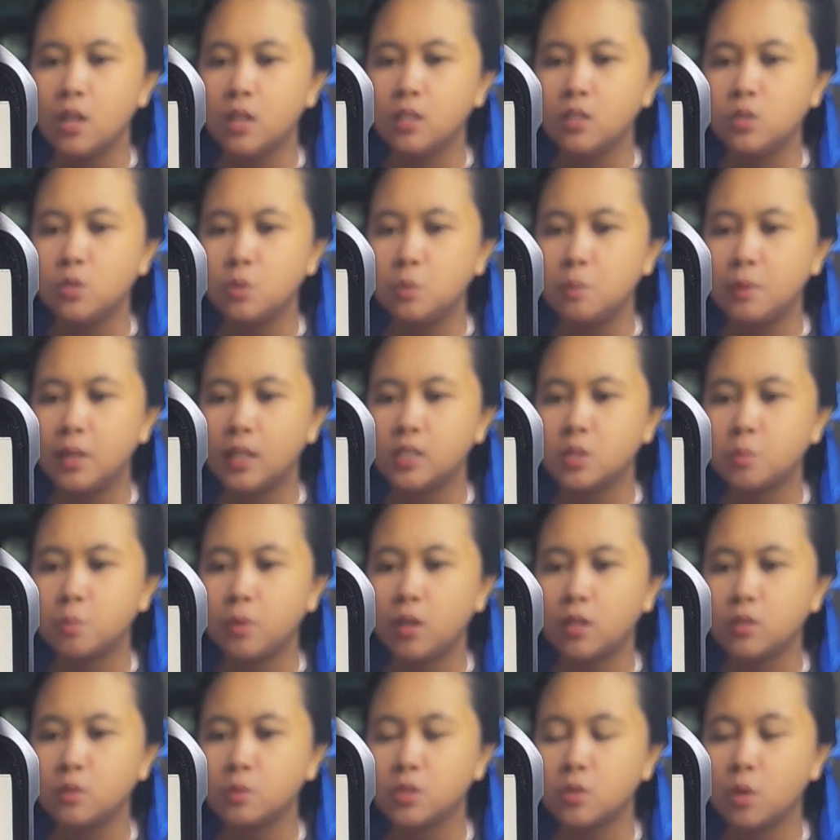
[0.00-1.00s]
the two men's
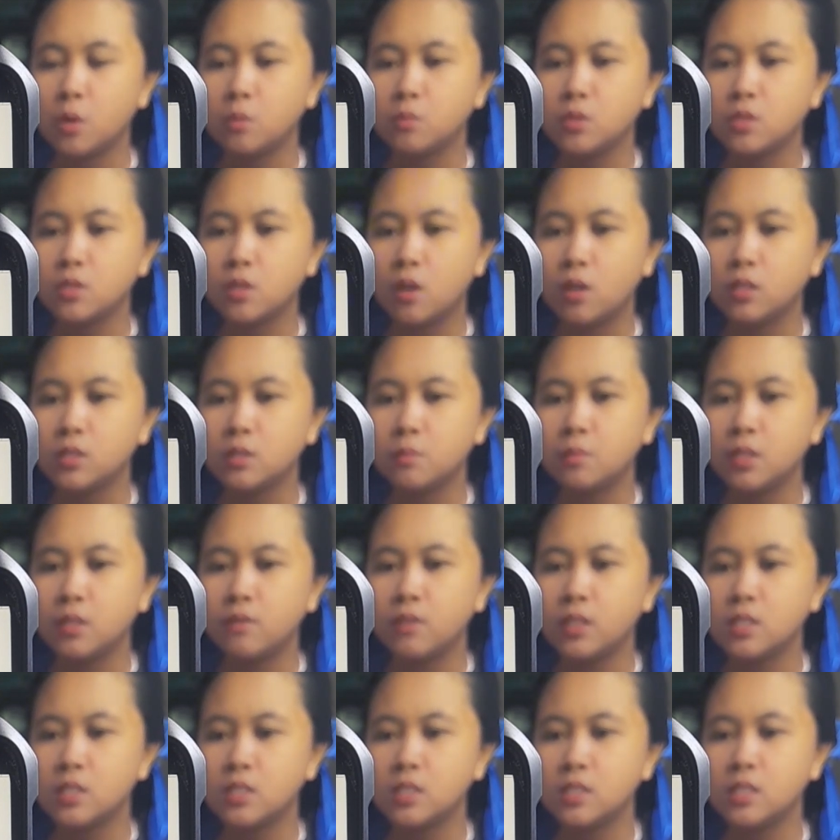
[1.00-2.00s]
plot was almost caught, but
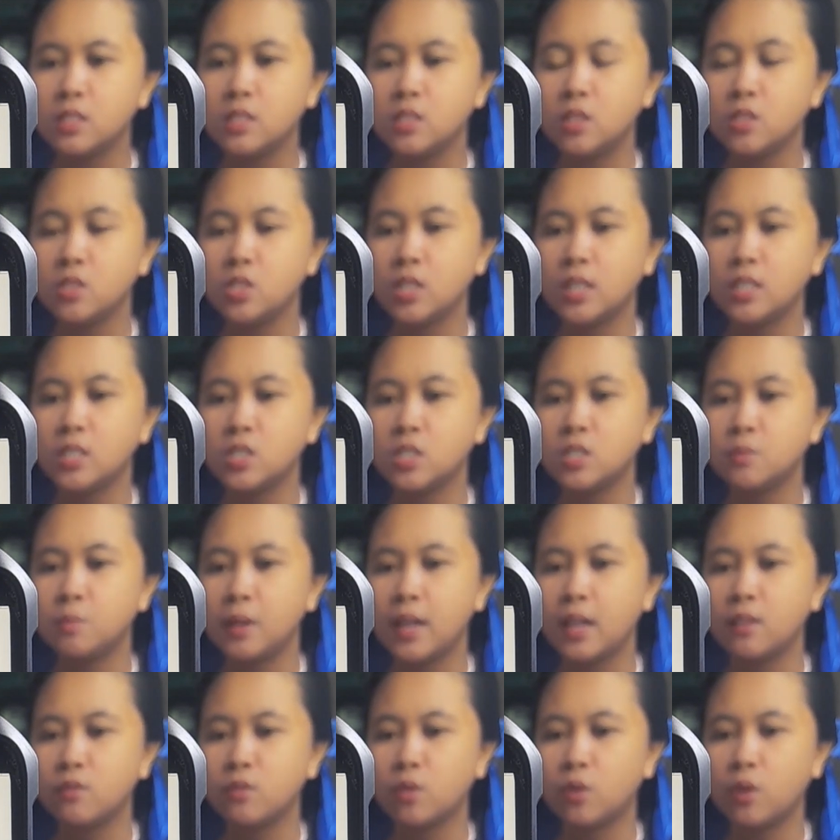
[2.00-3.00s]
Vestian did not change his
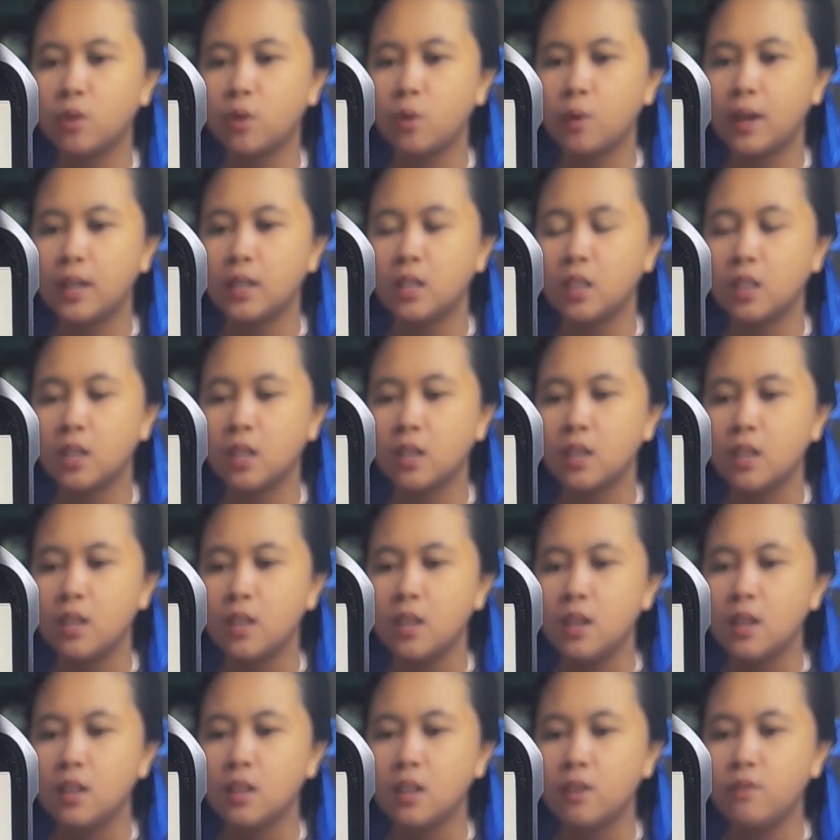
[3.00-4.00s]
plan or anything.
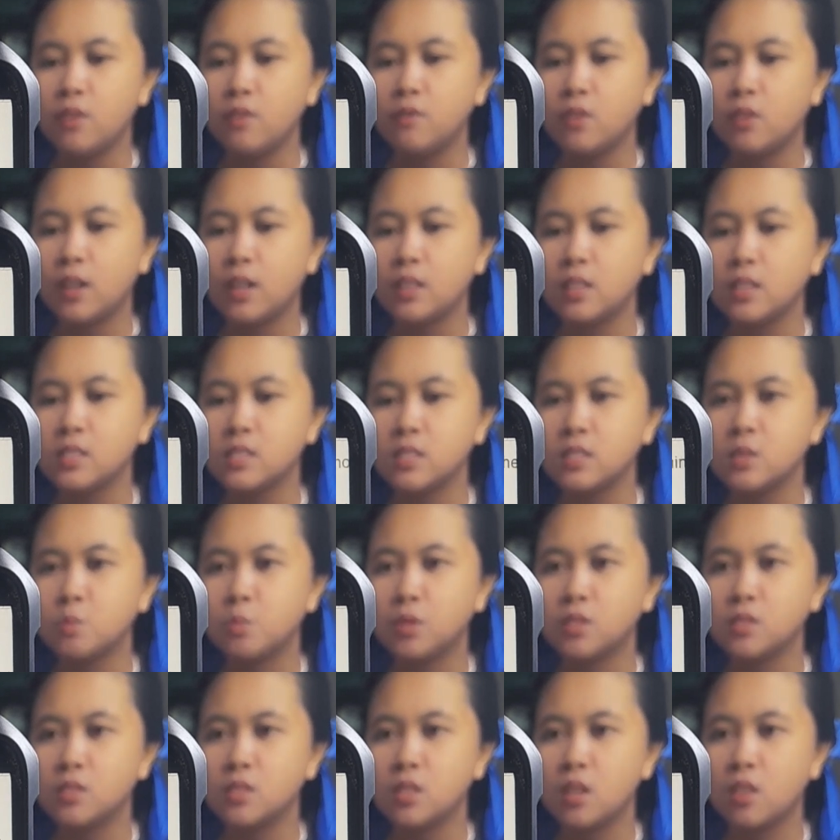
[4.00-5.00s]
Given Florentia's
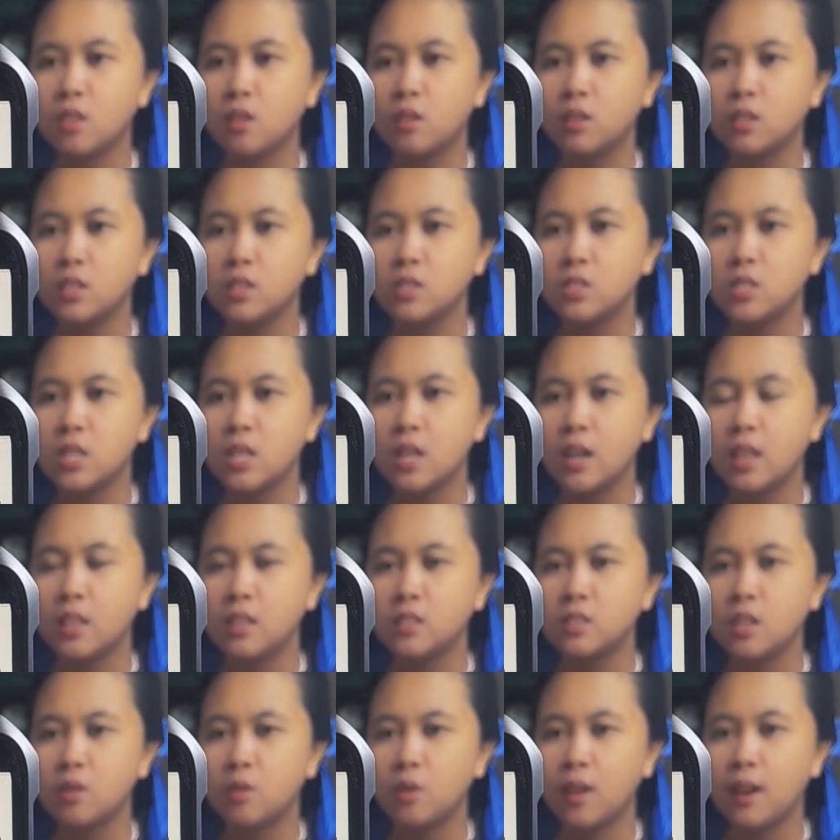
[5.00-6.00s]
response, he thought she
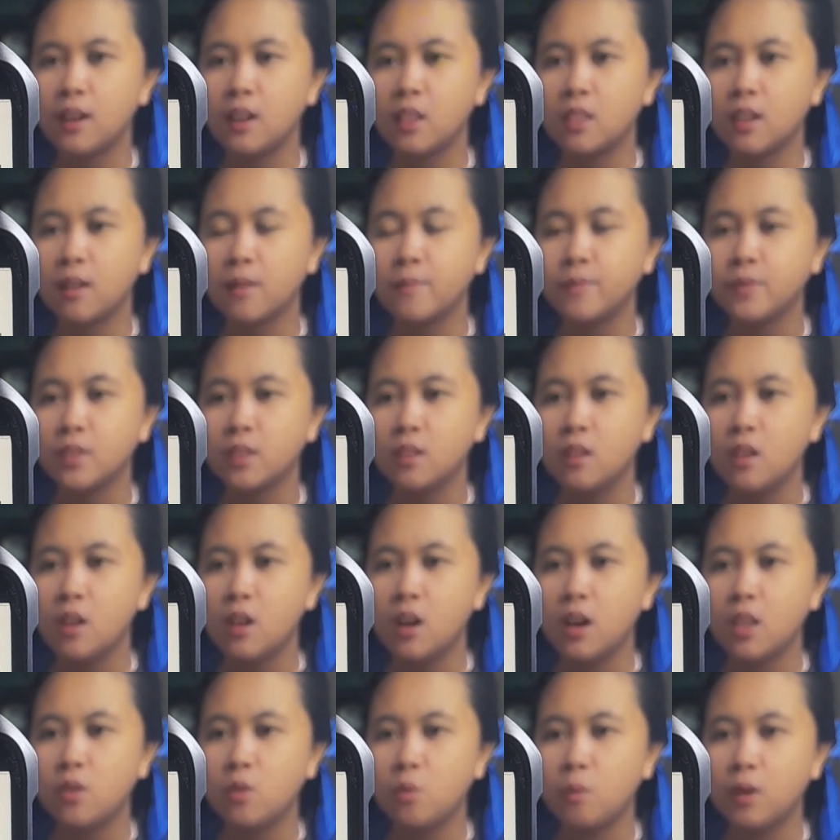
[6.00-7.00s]
hadn't heard anything.
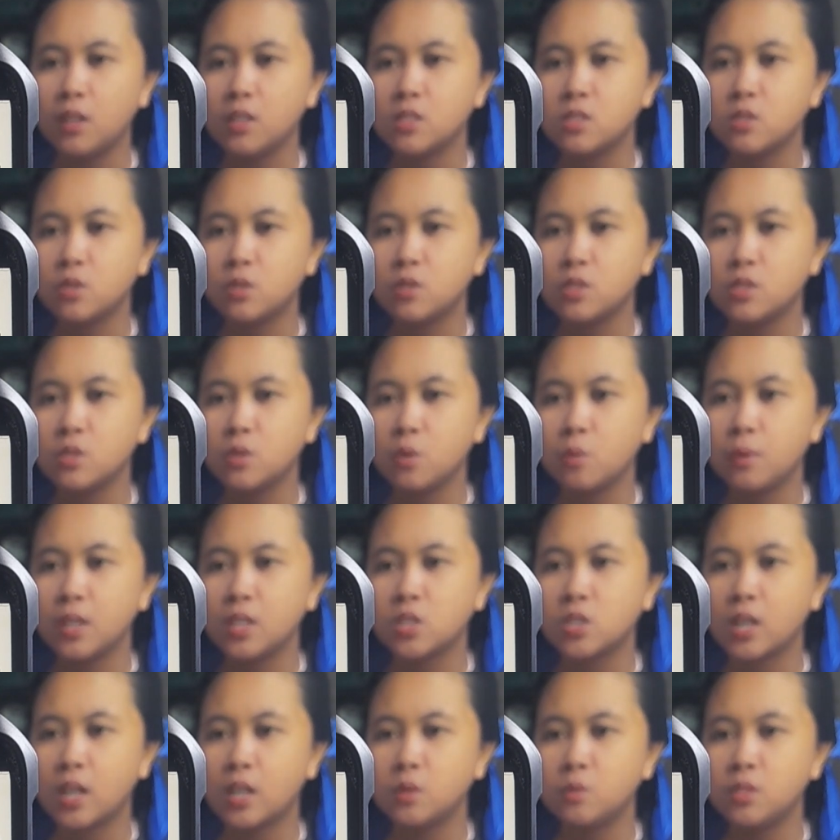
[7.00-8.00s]
Otherwise, there is no way
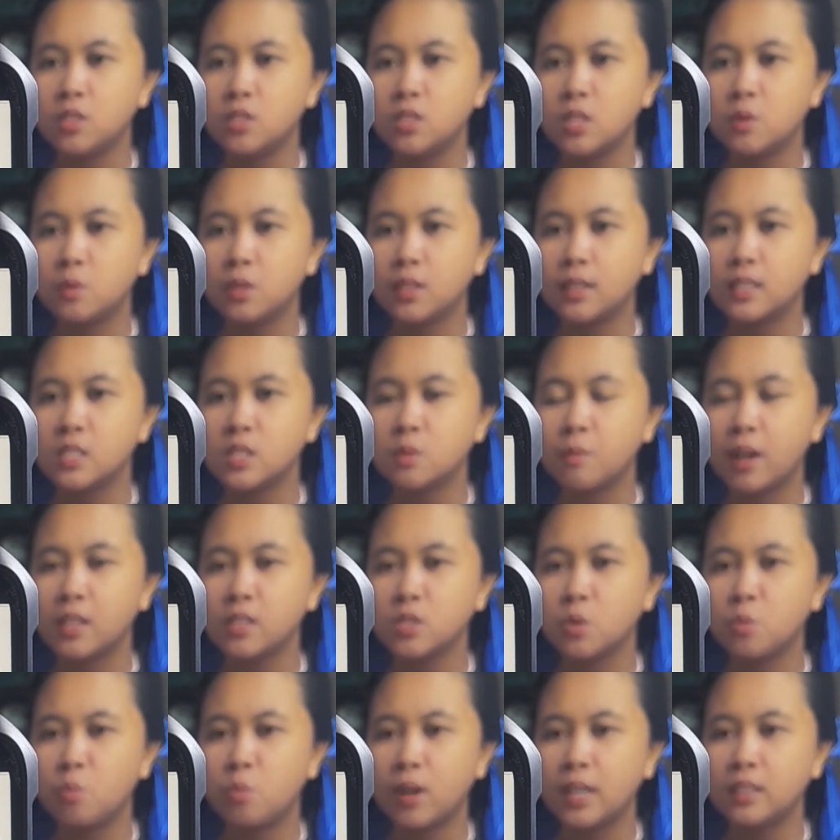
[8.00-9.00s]
a child with a secret can smile
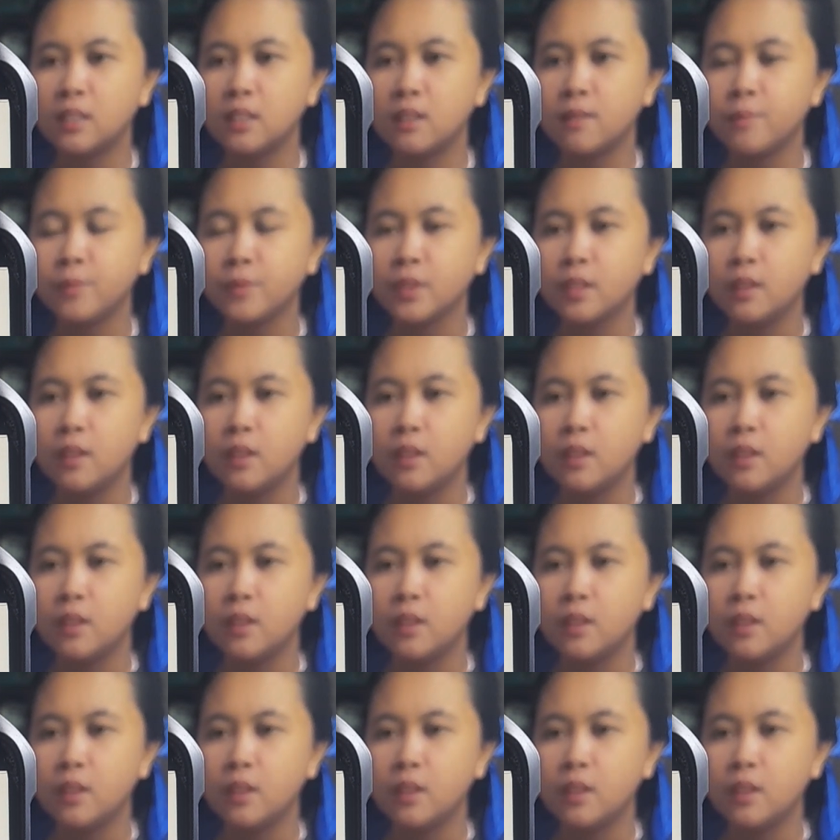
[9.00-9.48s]
so brightly.